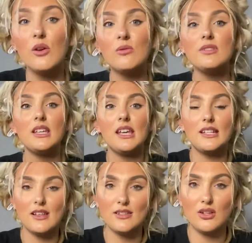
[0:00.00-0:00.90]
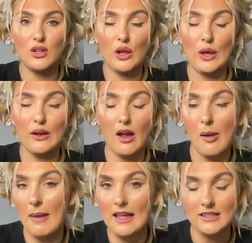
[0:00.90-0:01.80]
Obviously it doesn't look
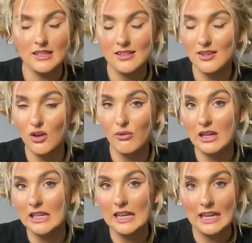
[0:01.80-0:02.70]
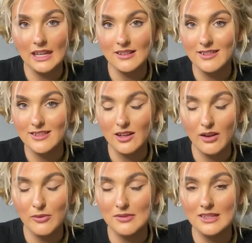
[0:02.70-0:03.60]
amazing, it doesn't look really neat and
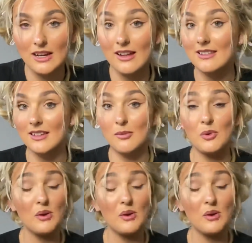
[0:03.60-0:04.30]
stuff. Obviously, like I said, I'm not a